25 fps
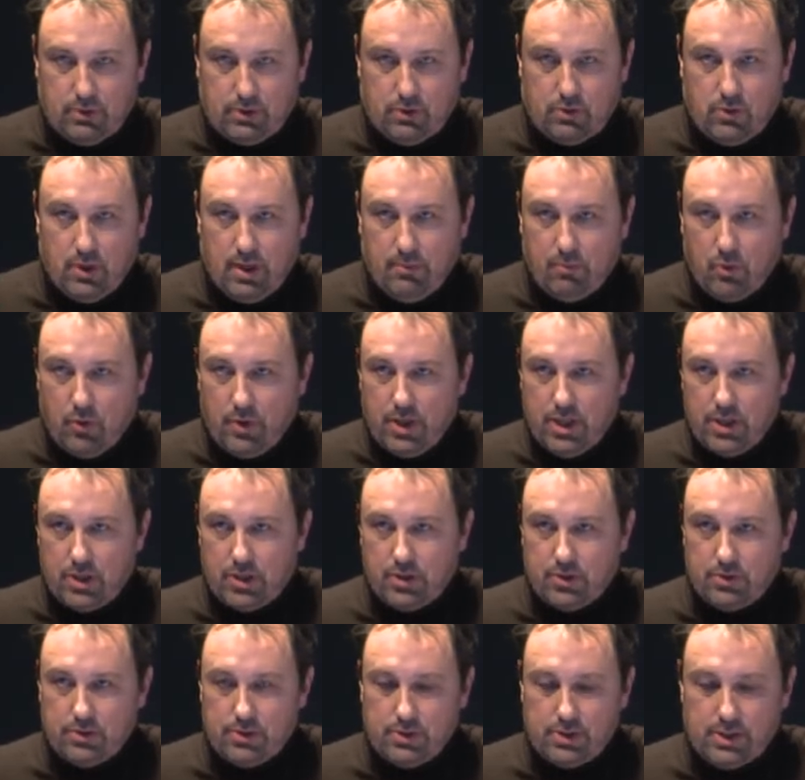
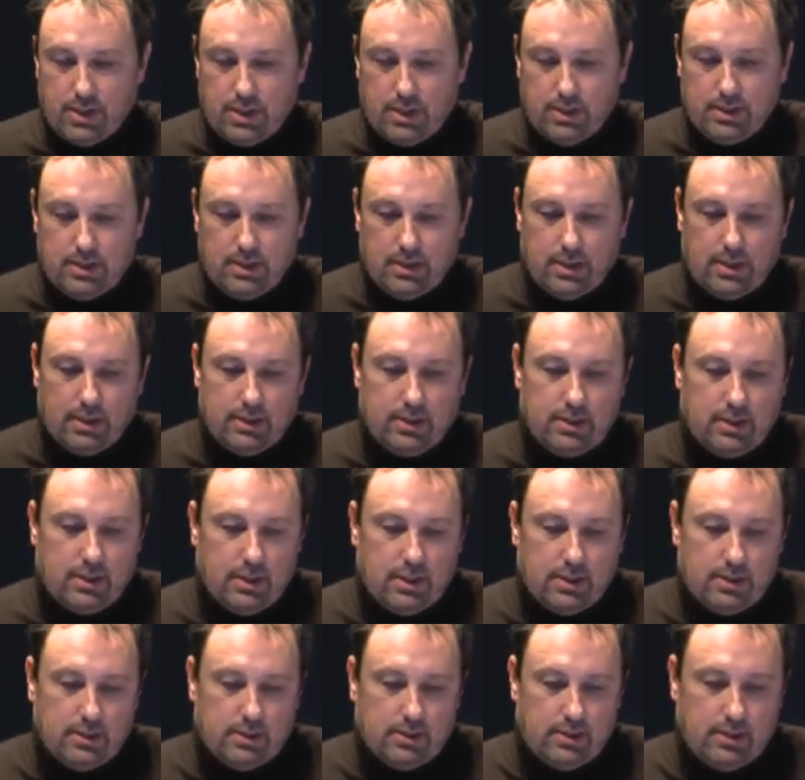collaborations and, and,
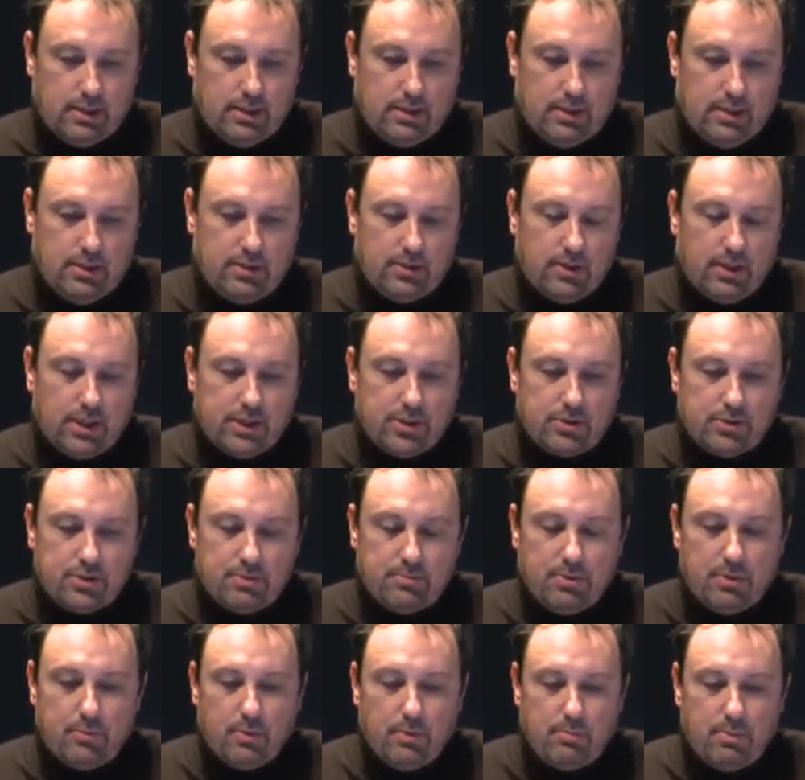and, and,
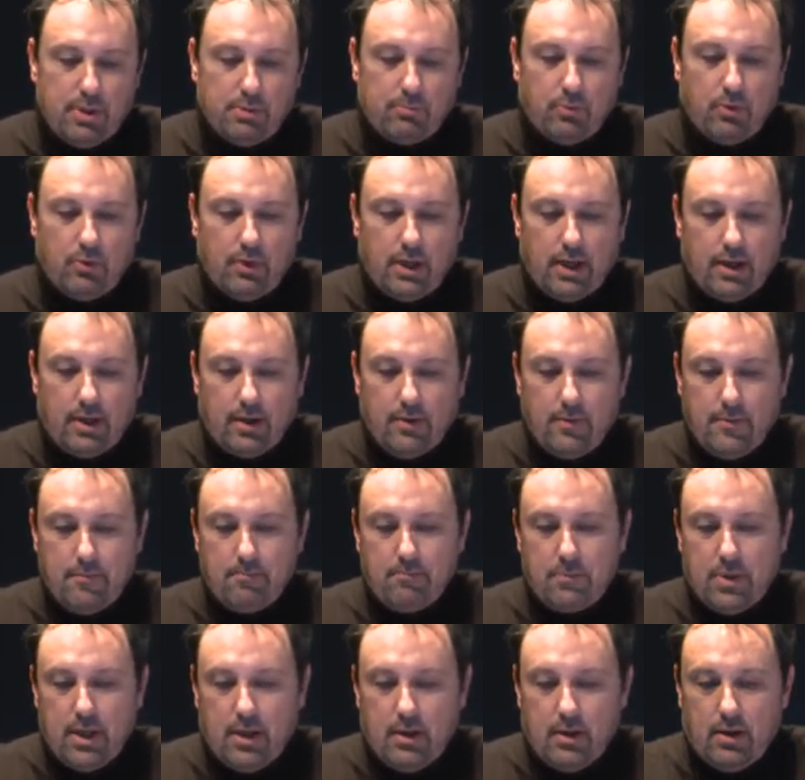interactions between people are
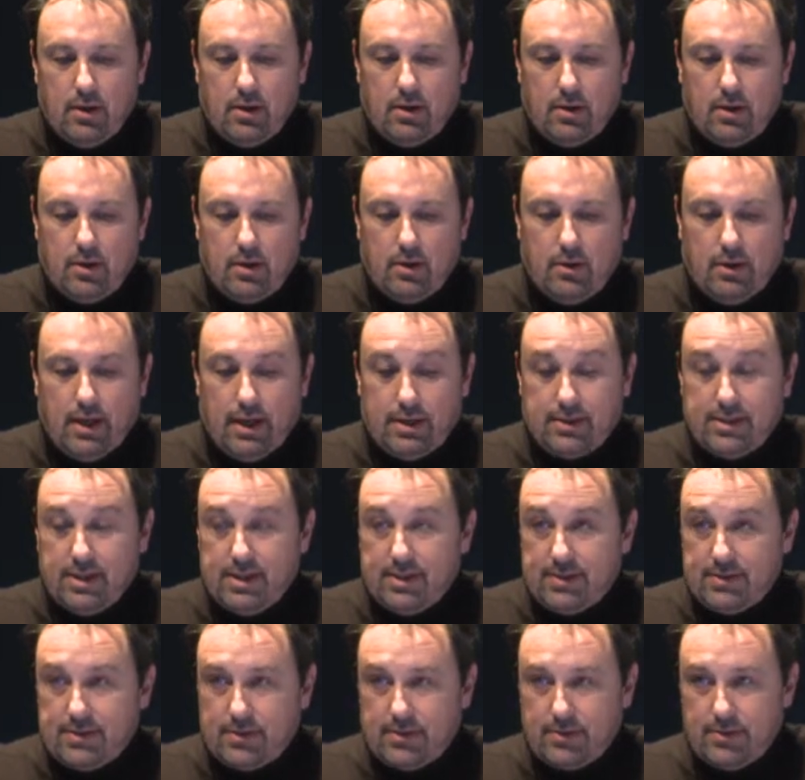uh,
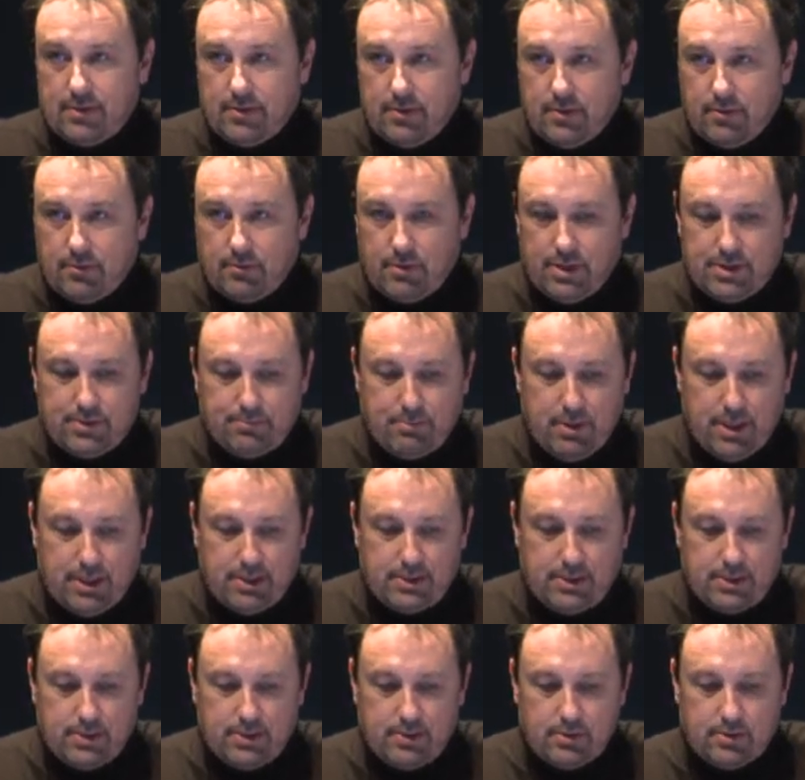ethics,
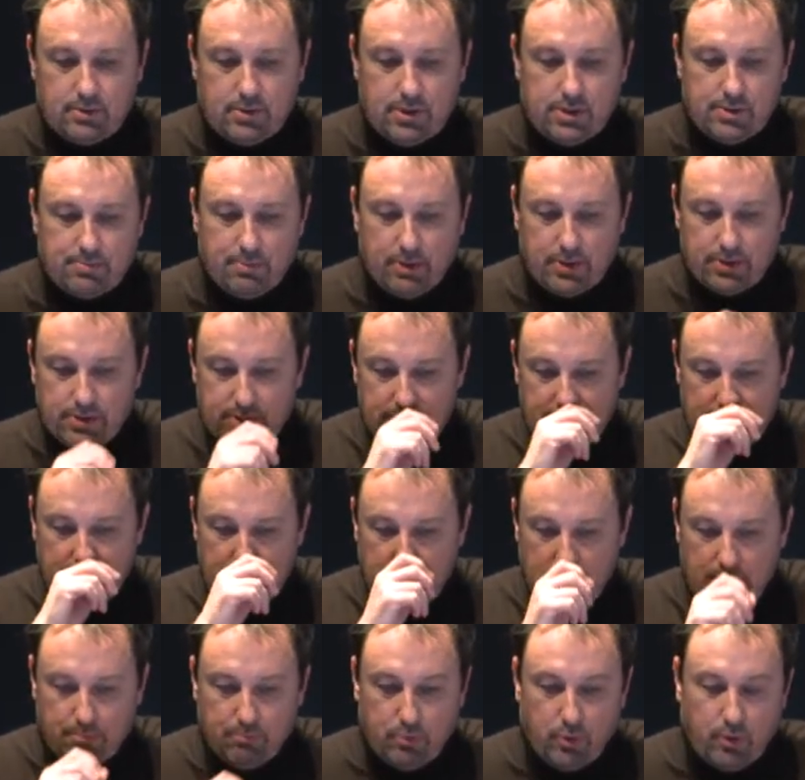respect,
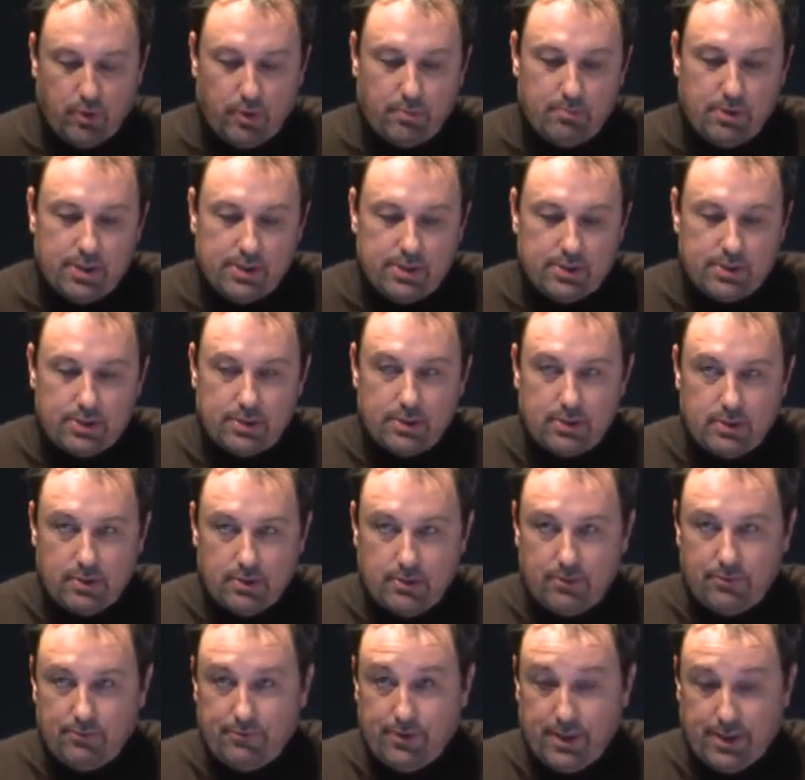transparency, empowerment,
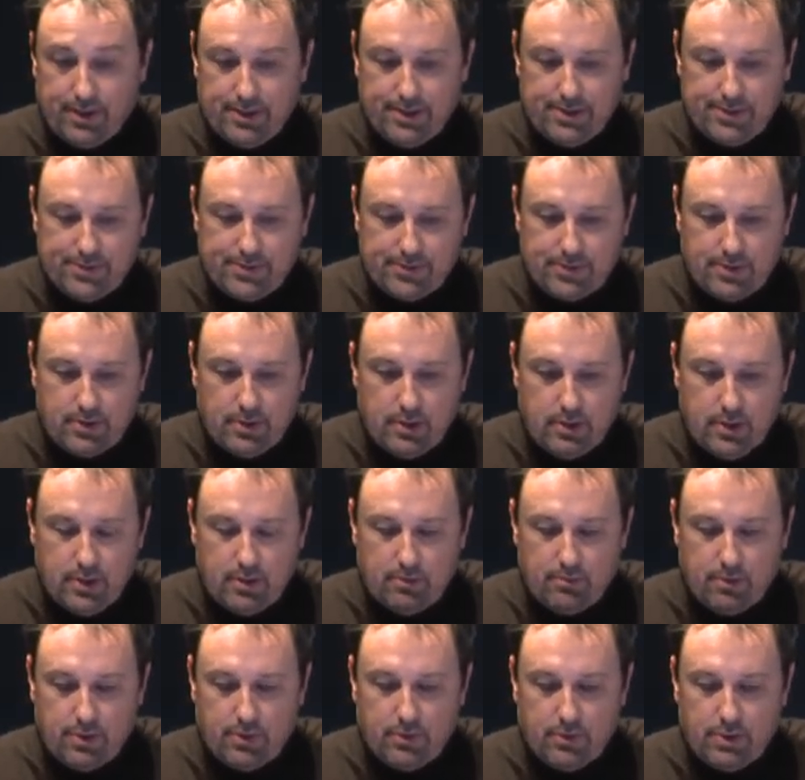fairness,
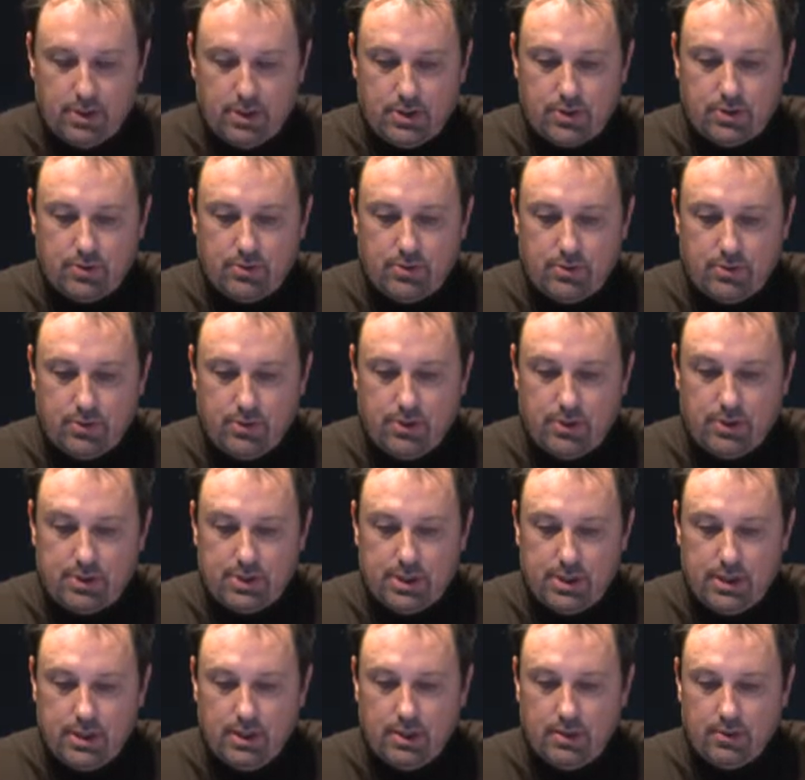recognition,
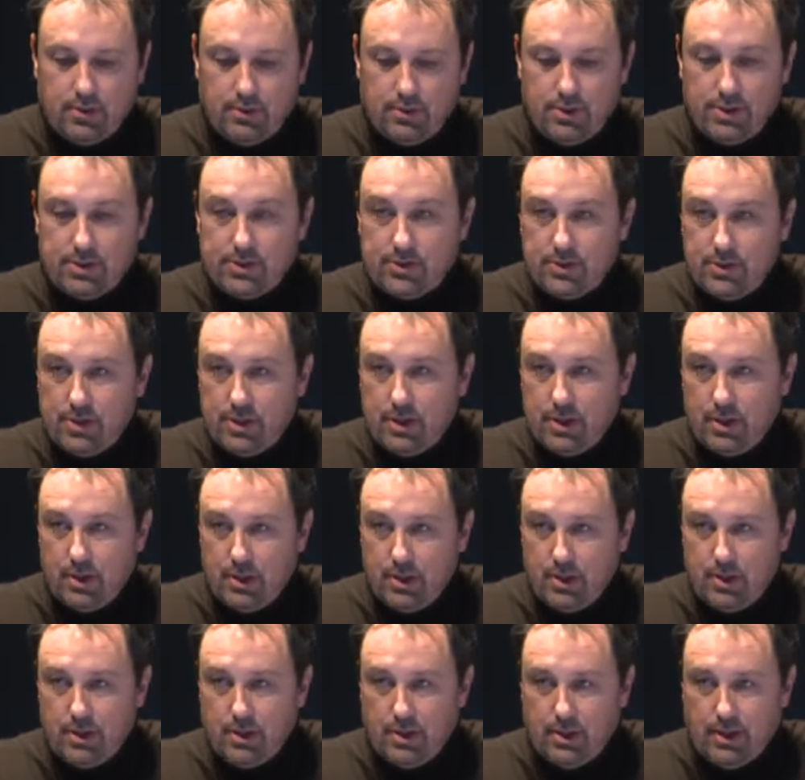loyalty, honesty,
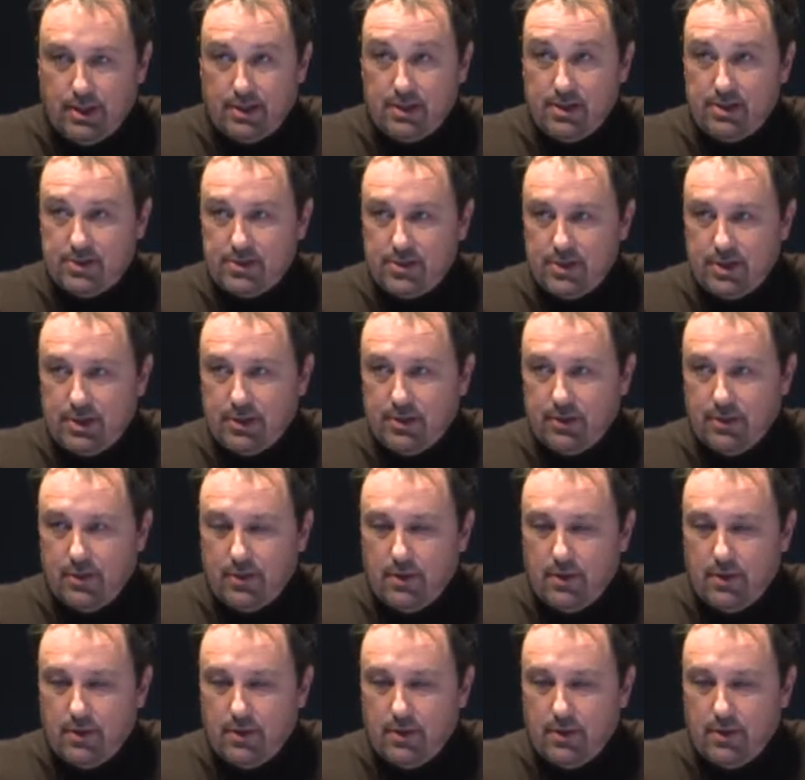and listening.